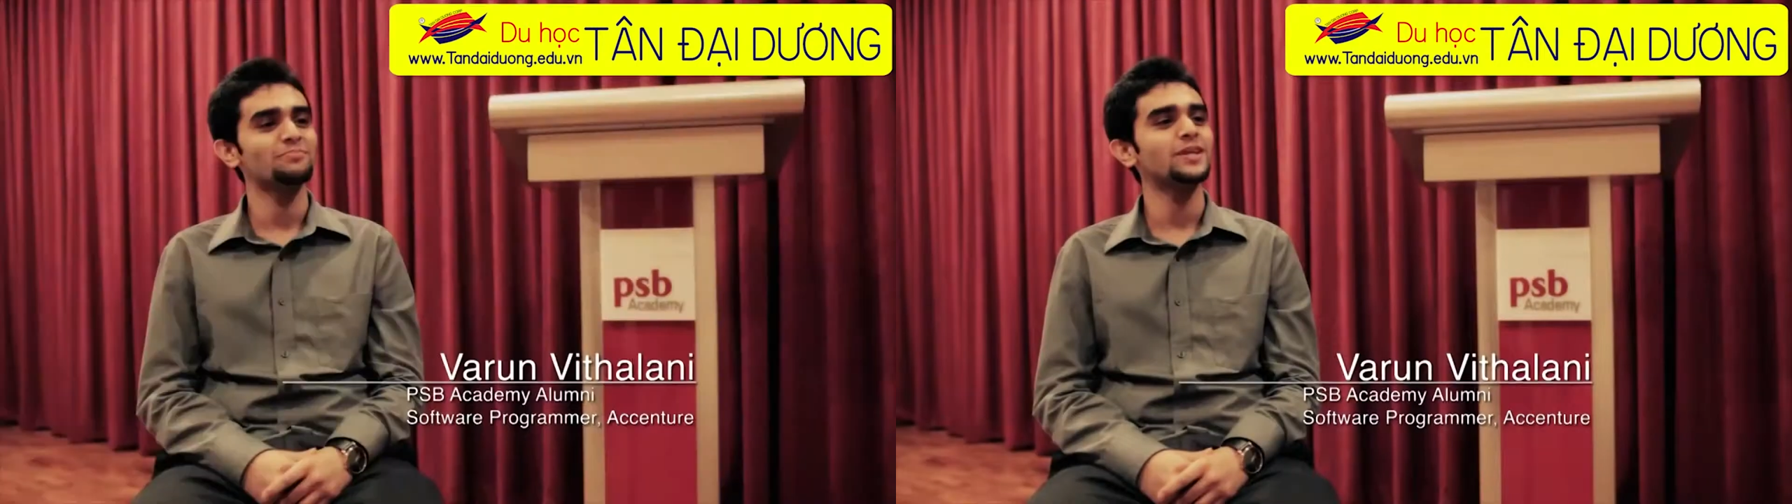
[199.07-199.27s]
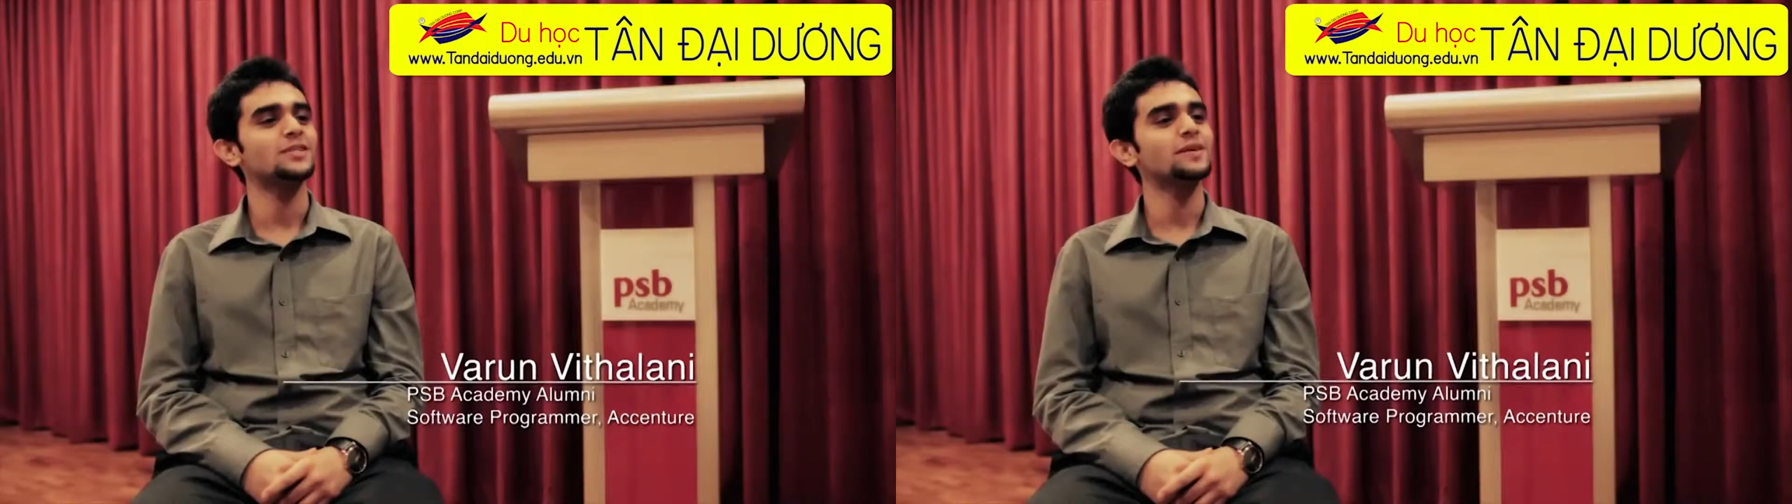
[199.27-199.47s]

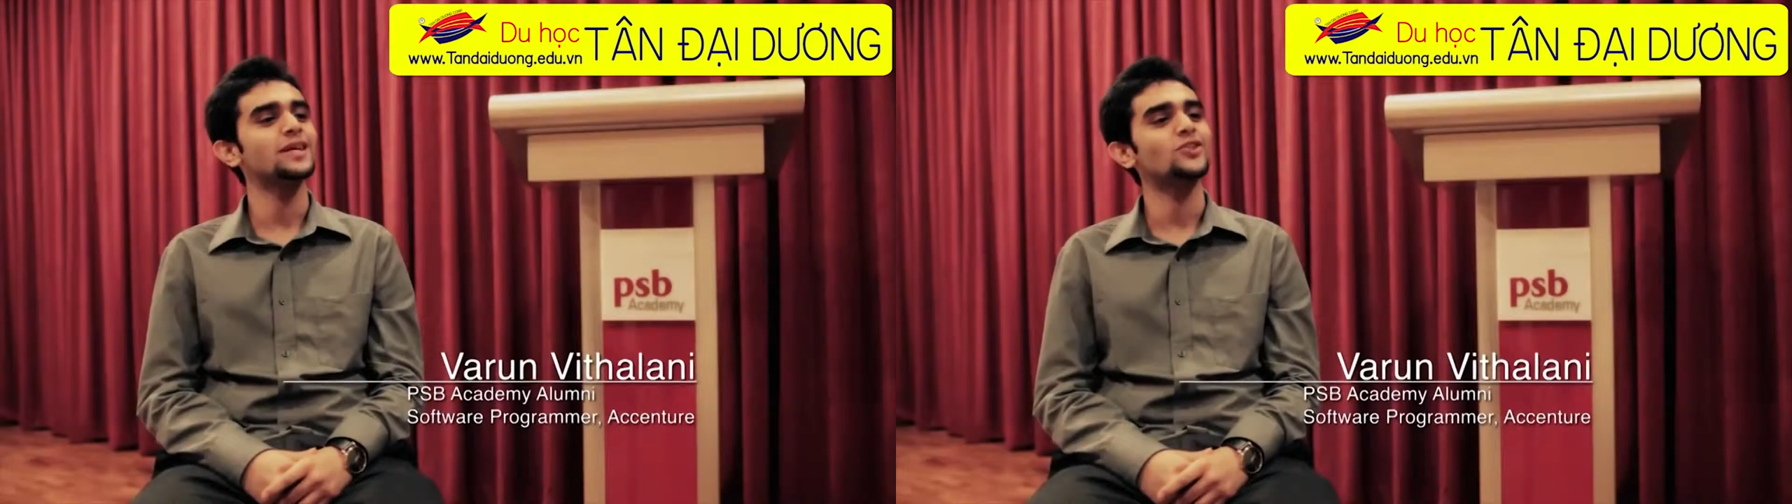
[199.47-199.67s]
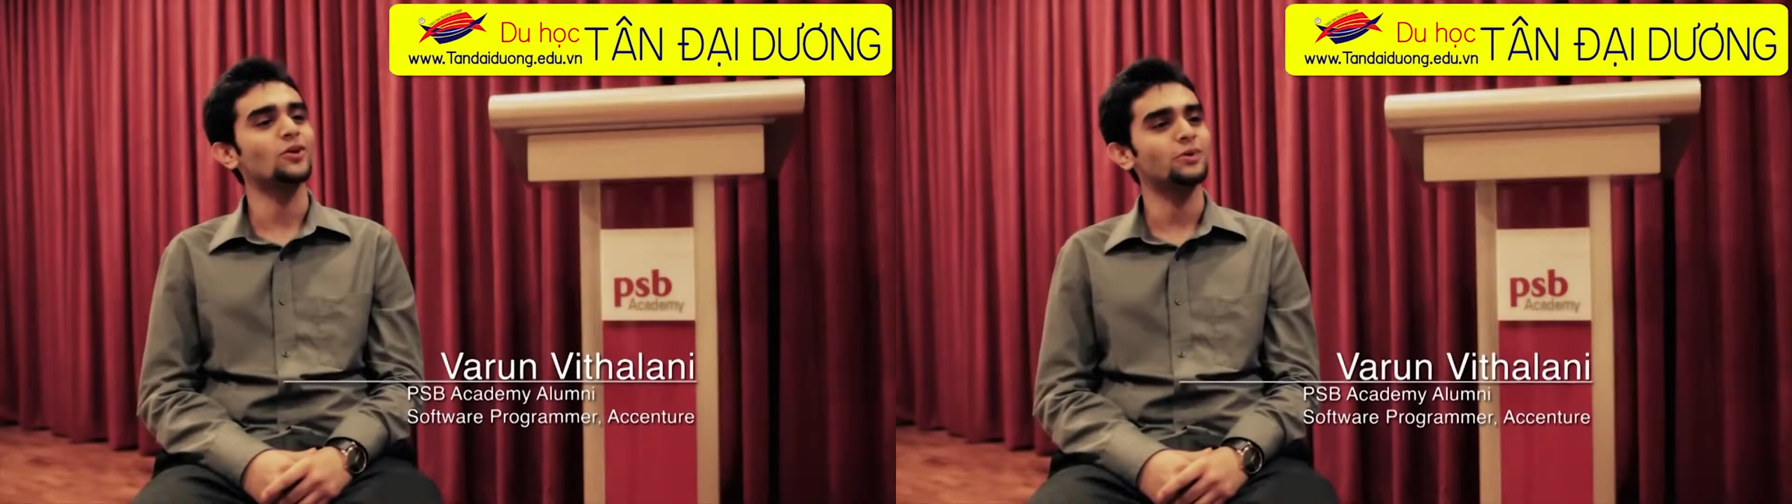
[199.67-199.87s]
PSB
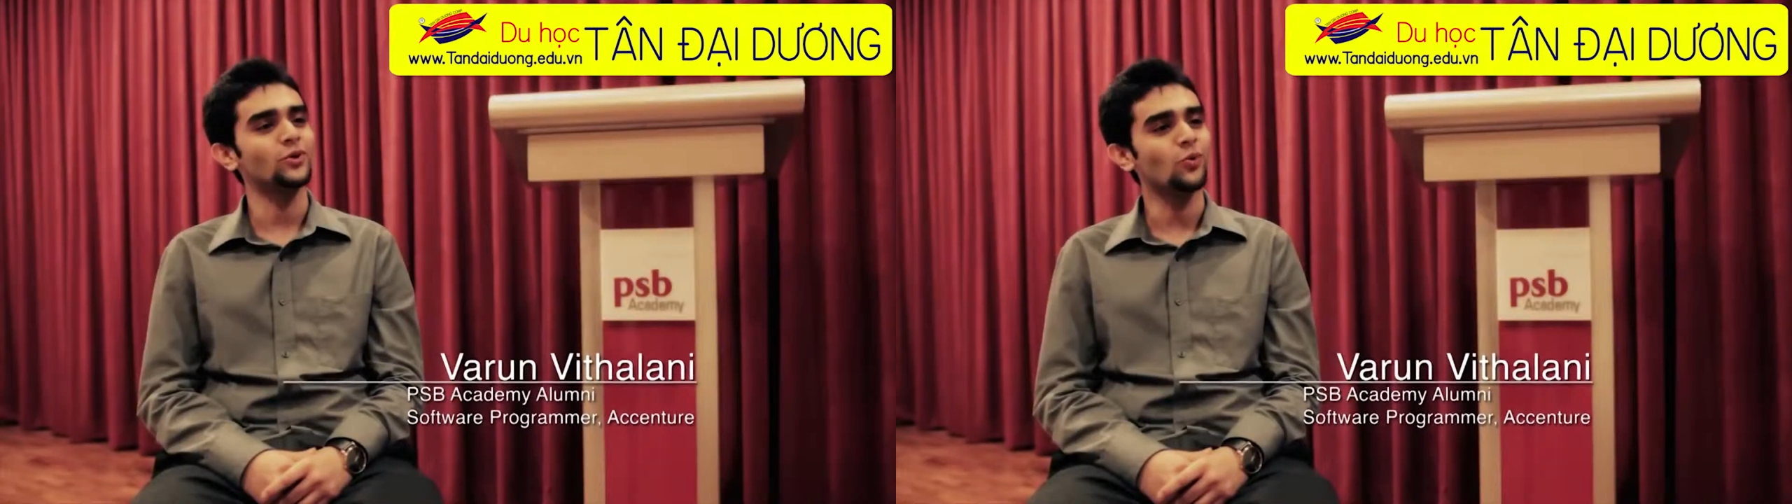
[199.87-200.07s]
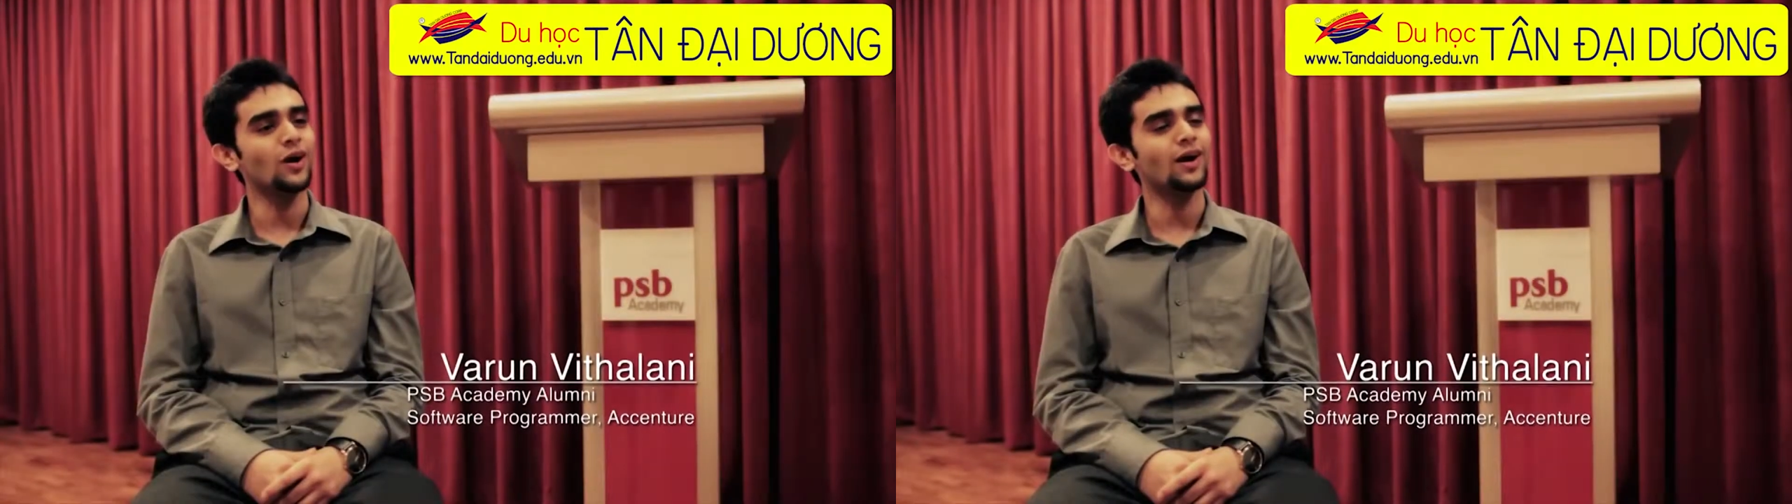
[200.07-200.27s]
has taught me
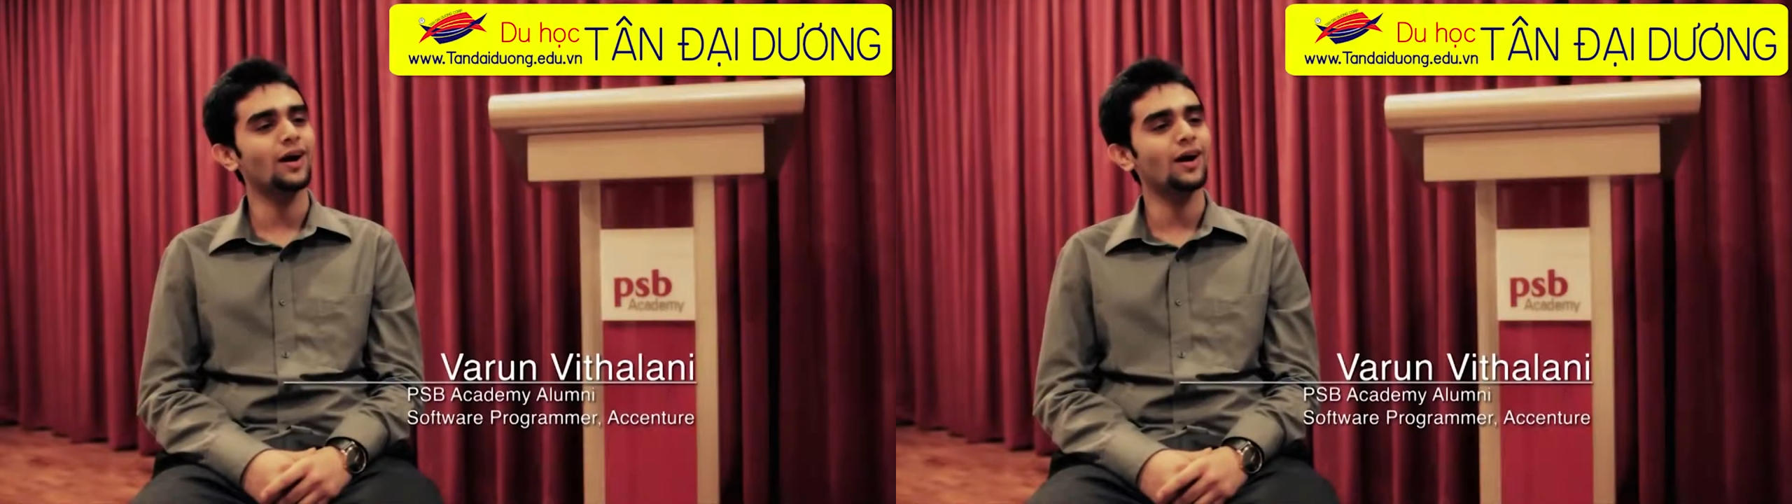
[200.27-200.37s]
to work